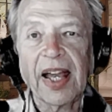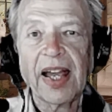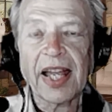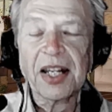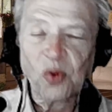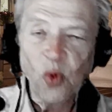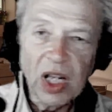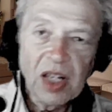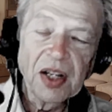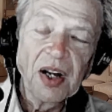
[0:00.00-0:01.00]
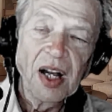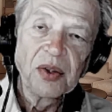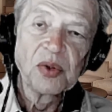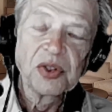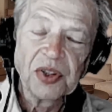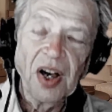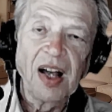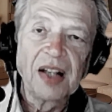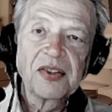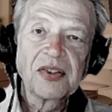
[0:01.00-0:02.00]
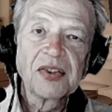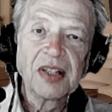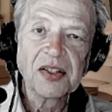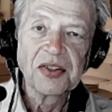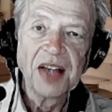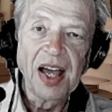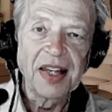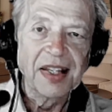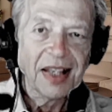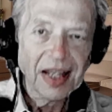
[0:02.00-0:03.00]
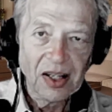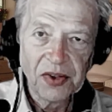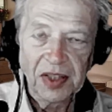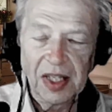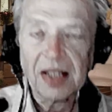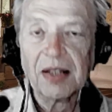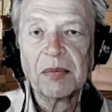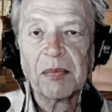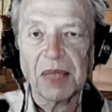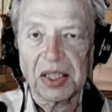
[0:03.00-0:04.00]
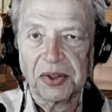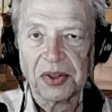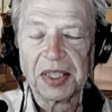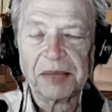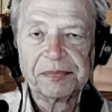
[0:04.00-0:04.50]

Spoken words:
And dwelling on those thoughts is not healthy mentally.